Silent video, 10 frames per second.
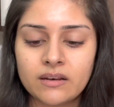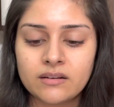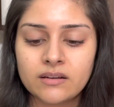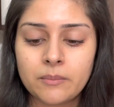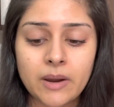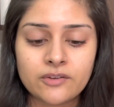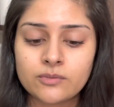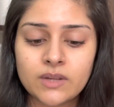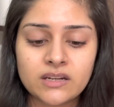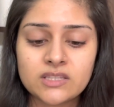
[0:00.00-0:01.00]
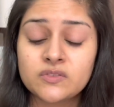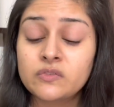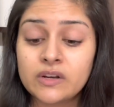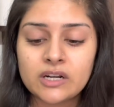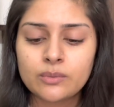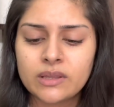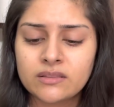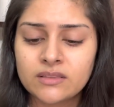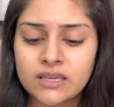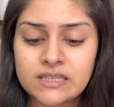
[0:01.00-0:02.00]
And apart from that, it's filled
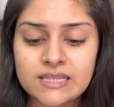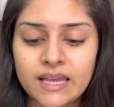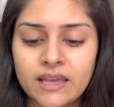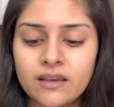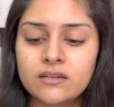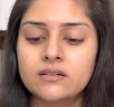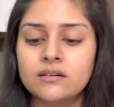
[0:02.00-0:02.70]
with things like